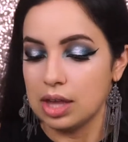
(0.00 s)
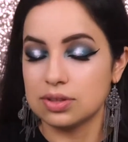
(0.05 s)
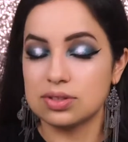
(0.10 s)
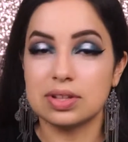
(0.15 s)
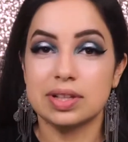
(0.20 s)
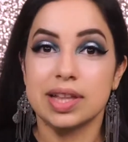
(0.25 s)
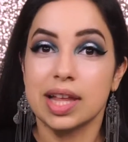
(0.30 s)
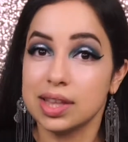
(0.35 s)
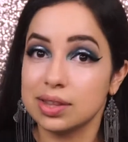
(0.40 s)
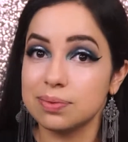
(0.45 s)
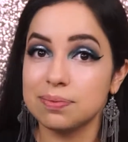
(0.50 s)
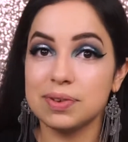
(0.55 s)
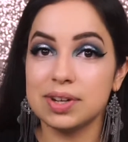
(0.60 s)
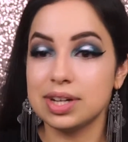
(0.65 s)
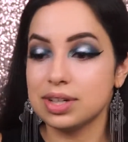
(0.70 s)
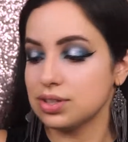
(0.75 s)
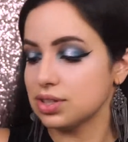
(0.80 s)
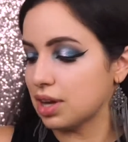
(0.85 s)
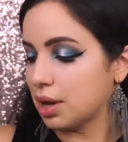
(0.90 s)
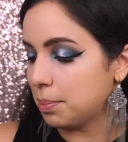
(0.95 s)
So let's
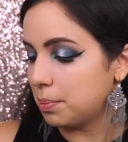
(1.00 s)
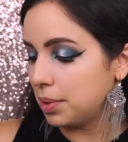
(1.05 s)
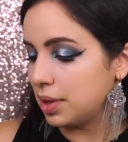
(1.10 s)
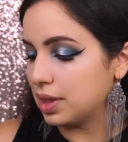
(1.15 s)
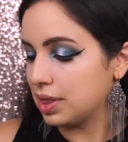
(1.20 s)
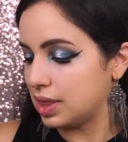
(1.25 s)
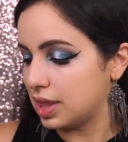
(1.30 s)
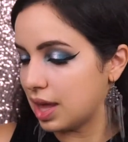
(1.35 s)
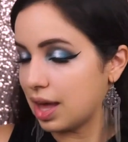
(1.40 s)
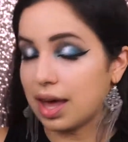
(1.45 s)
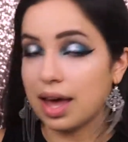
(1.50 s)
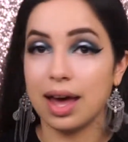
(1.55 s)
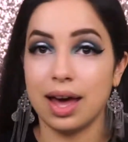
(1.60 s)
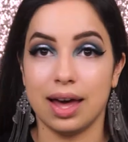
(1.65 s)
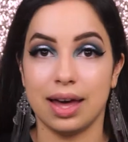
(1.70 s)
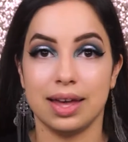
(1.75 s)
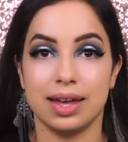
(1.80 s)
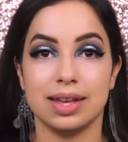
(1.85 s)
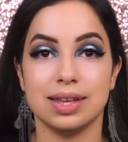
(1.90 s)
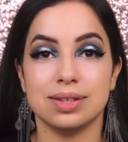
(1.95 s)
finish up the
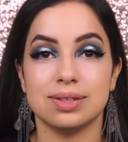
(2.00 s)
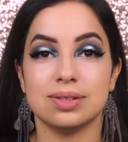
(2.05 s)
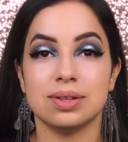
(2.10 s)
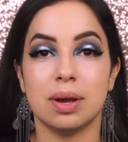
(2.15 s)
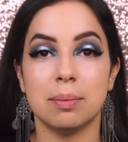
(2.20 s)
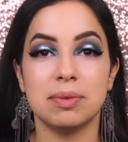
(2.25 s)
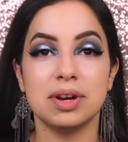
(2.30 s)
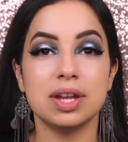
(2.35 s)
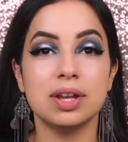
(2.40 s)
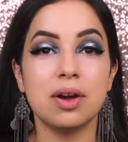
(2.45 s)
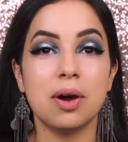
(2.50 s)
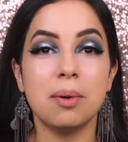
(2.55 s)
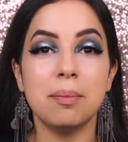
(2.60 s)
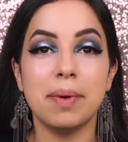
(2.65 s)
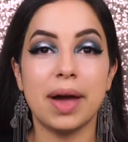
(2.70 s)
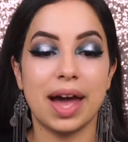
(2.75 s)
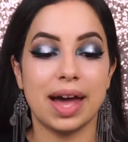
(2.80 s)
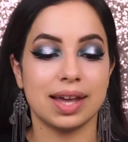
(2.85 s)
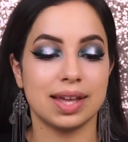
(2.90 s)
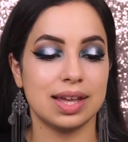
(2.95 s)
eyes. So I'm gonna go
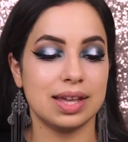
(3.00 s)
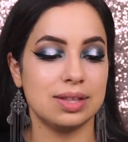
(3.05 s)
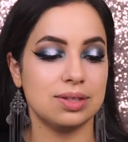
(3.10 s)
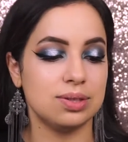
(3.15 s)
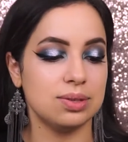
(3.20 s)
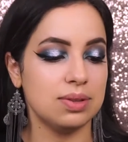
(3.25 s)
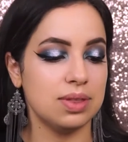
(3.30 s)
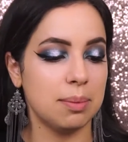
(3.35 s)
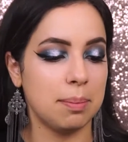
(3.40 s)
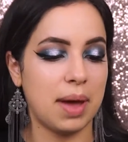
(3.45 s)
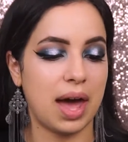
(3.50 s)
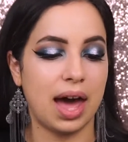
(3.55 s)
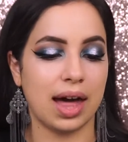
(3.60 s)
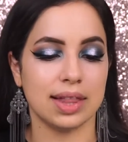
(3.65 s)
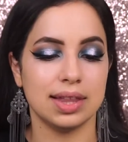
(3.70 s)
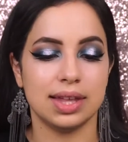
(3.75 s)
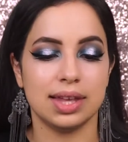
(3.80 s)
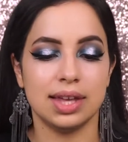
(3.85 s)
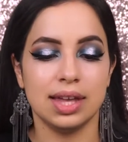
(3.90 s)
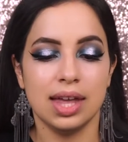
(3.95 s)
back into the
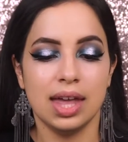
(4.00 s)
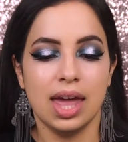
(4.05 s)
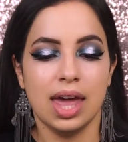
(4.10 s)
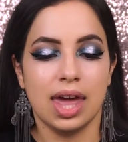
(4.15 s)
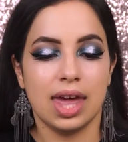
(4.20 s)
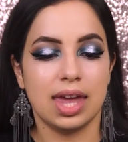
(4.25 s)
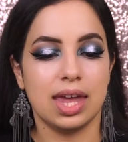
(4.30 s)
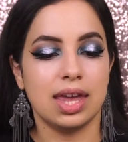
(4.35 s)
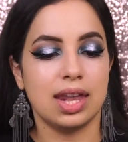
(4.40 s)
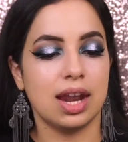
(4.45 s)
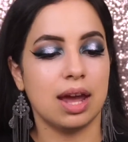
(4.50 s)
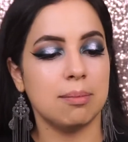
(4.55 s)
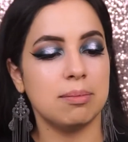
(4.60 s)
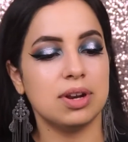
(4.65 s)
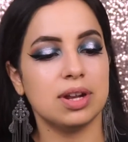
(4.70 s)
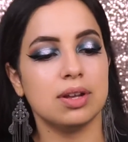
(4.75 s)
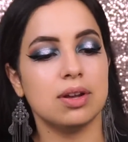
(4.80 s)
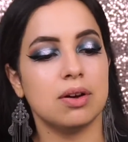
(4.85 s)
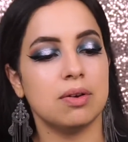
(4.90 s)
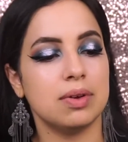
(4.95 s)
palette, and I'm
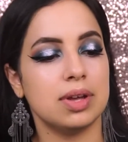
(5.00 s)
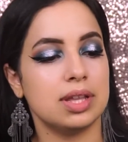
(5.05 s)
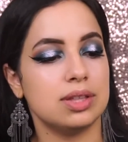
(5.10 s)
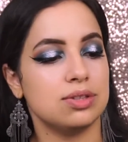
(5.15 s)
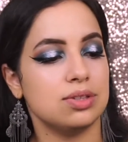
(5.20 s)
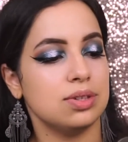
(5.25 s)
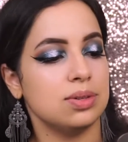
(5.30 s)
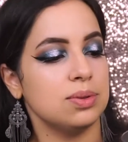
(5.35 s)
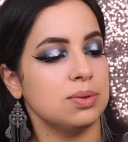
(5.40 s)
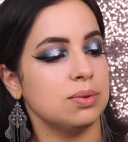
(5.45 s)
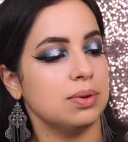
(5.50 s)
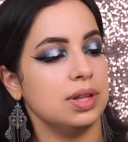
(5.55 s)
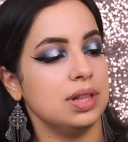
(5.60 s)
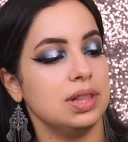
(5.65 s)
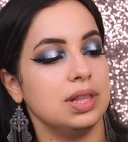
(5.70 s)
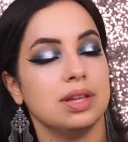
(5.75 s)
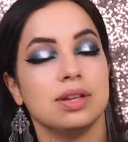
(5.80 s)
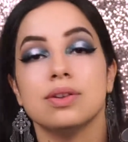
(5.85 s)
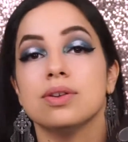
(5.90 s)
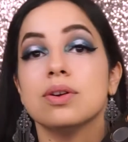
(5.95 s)
gonna go into
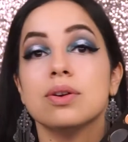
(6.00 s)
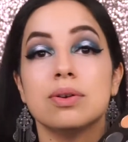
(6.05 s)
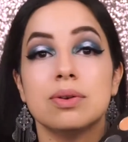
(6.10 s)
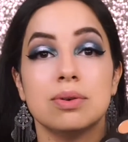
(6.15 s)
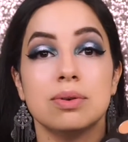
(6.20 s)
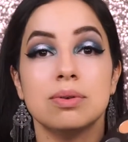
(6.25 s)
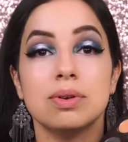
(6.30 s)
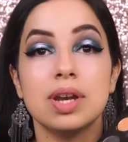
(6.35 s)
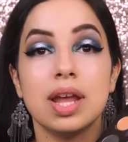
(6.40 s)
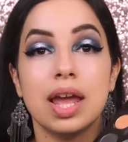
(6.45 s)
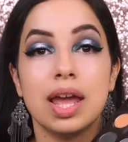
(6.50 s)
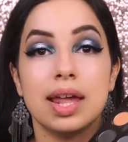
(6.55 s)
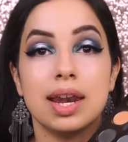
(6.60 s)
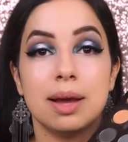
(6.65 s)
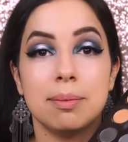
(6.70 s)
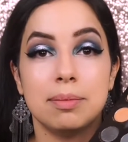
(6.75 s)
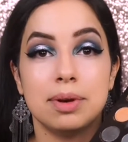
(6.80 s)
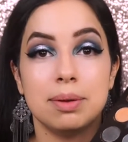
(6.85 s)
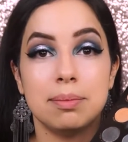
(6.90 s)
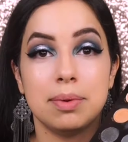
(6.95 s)
Lagoon,
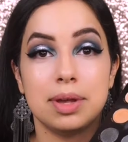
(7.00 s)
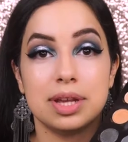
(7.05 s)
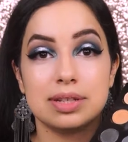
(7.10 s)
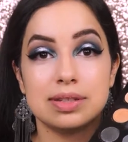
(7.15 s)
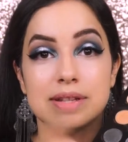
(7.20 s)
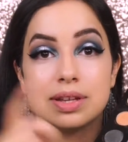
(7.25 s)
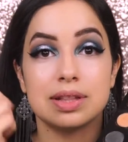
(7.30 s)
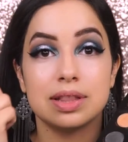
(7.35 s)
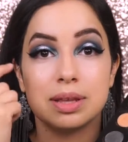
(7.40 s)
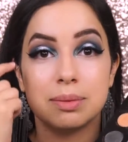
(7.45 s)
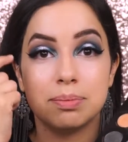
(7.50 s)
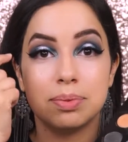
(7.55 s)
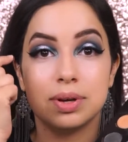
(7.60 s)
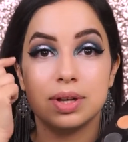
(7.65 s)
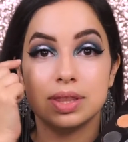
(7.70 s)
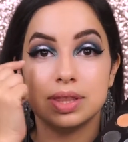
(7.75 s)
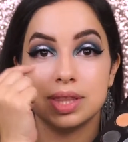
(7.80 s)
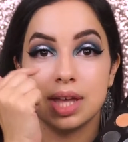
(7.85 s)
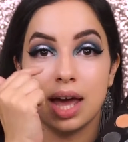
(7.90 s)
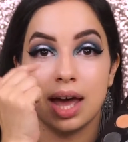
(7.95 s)
and I'm gonna basically
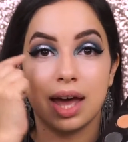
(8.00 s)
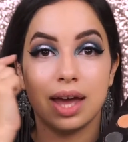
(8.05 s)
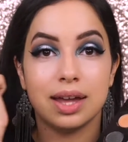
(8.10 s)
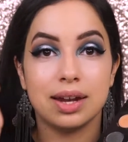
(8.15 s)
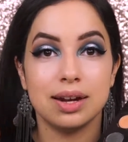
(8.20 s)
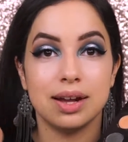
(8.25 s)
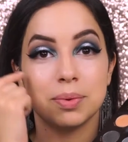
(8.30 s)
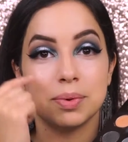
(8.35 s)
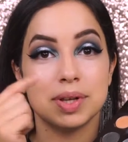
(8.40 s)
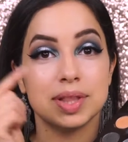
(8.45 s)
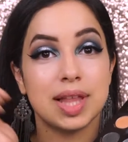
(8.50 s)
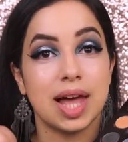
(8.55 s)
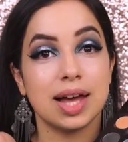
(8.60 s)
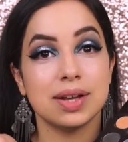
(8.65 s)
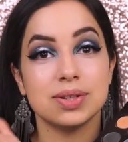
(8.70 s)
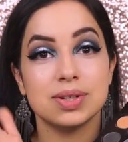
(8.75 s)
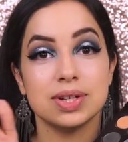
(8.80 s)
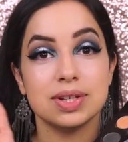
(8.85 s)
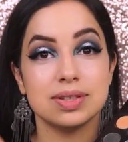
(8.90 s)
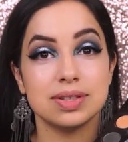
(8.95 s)
put that lower
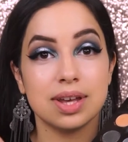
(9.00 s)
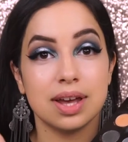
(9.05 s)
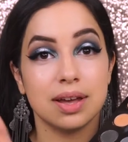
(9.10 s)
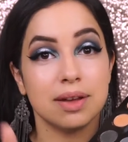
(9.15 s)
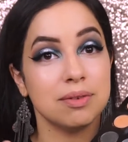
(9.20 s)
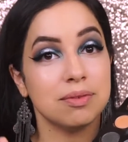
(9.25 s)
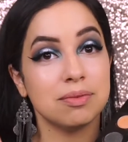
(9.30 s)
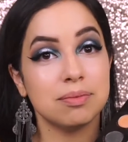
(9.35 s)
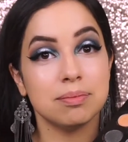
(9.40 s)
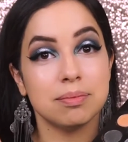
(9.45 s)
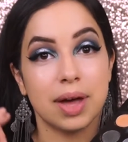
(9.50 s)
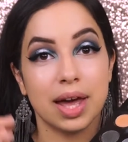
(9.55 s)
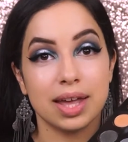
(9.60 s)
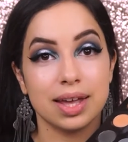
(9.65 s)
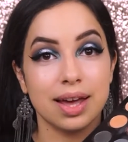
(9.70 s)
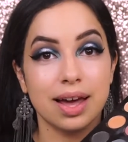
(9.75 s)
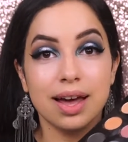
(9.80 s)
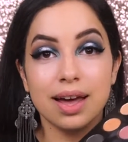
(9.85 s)
lashes of my